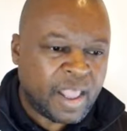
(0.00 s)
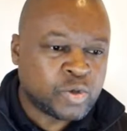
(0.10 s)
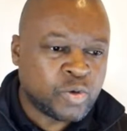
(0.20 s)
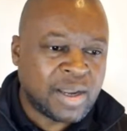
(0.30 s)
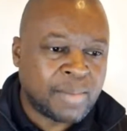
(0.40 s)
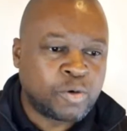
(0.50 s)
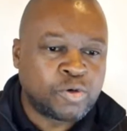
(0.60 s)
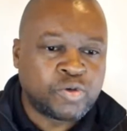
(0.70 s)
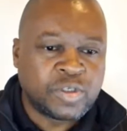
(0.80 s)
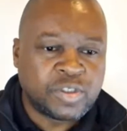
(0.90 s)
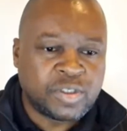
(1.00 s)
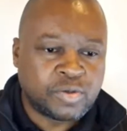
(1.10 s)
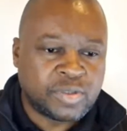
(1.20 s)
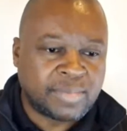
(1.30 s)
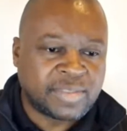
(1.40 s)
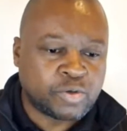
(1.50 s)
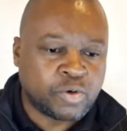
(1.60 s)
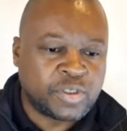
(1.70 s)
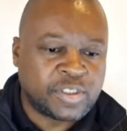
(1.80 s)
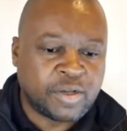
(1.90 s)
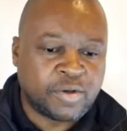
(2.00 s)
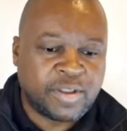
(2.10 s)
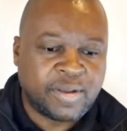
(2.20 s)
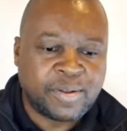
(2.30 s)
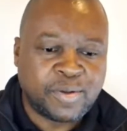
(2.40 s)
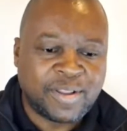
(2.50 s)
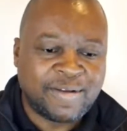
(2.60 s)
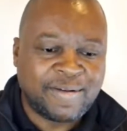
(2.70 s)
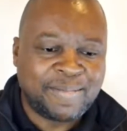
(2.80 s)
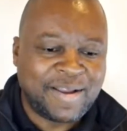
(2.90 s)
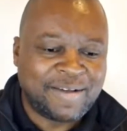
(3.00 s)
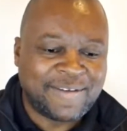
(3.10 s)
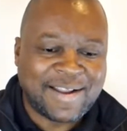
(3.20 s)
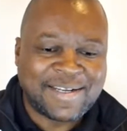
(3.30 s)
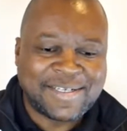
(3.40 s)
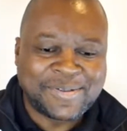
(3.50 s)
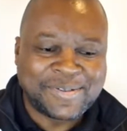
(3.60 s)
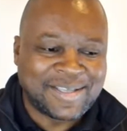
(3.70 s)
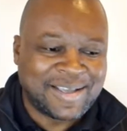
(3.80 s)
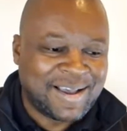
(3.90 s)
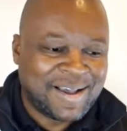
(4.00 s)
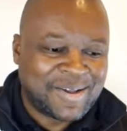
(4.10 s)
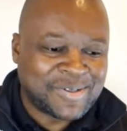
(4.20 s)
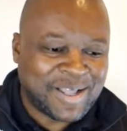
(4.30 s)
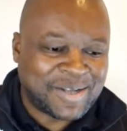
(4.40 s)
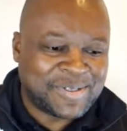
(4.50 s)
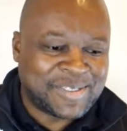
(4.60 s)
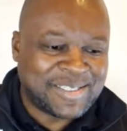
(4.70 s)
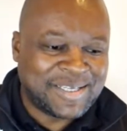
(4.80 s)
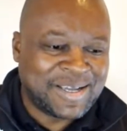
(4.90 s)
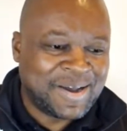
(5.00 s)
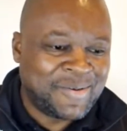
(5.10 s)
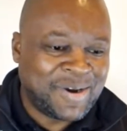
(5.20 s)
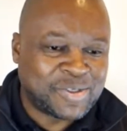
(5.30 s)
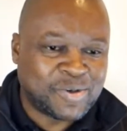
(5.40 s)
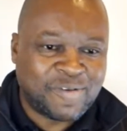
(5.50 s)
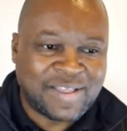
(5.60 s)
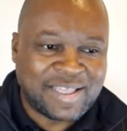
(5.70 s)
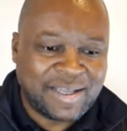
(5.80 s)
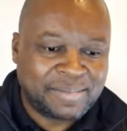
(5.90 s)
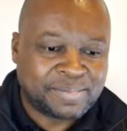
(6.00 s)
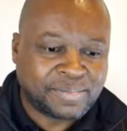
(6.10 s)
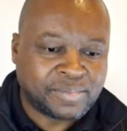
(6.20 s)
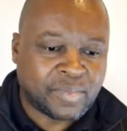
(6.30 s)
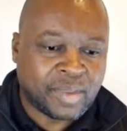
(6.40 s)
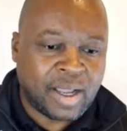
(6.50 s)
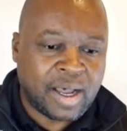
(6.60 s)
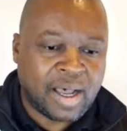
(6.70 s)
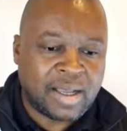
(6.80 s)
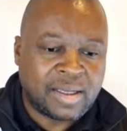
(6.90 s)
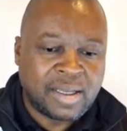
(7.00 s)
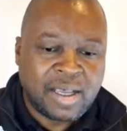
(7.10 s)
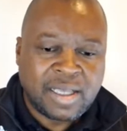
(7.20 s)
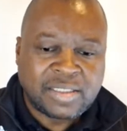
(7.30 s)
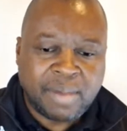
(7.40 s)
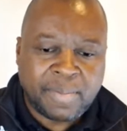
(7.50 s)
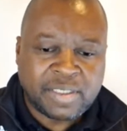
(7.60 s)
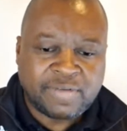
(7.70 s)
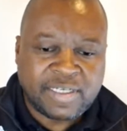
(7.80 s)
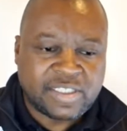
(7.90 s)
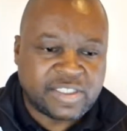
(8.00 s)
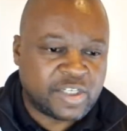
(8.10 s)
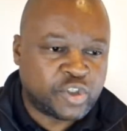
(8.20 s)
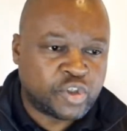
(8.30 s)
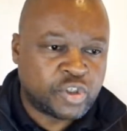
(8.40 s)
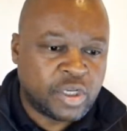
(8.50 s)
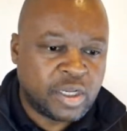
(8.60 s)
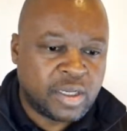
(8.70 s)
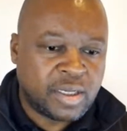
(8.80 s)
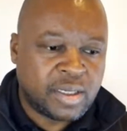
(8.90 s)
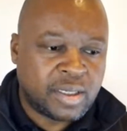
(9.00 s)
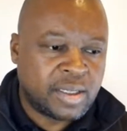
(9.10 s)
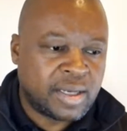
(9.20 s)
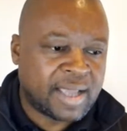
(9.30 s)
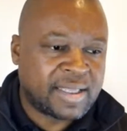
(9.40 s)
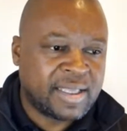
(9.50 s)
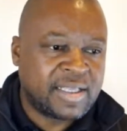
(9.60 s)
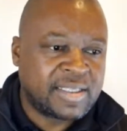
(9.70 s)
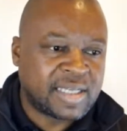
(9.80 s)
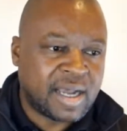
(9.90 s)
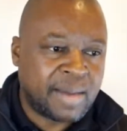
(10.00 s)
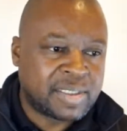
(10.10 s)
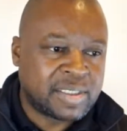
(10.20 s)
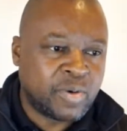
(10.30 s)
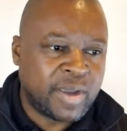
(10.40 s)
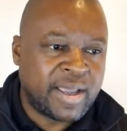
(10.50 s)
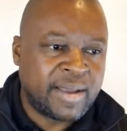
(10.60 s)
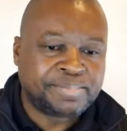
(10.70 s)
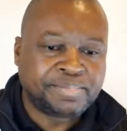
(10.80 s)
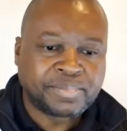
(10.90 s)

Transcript: So what I'm going to do is today, I'm just going to take you through the Black Friday deals so that you see what is over there. Zimbabwe is very strange. Like it's a country where